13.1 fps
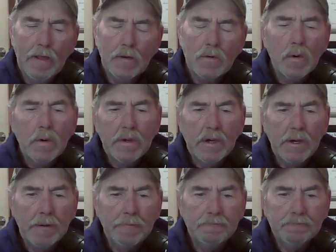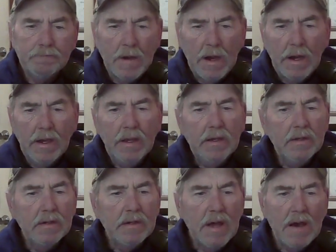growing up, I
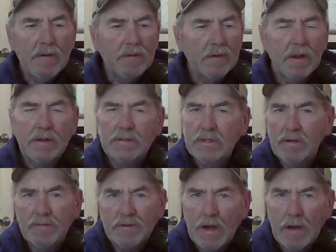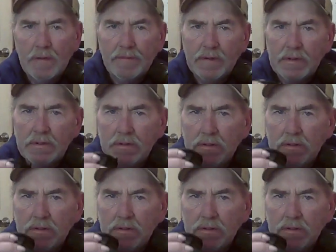didn't have a lot of self confidence.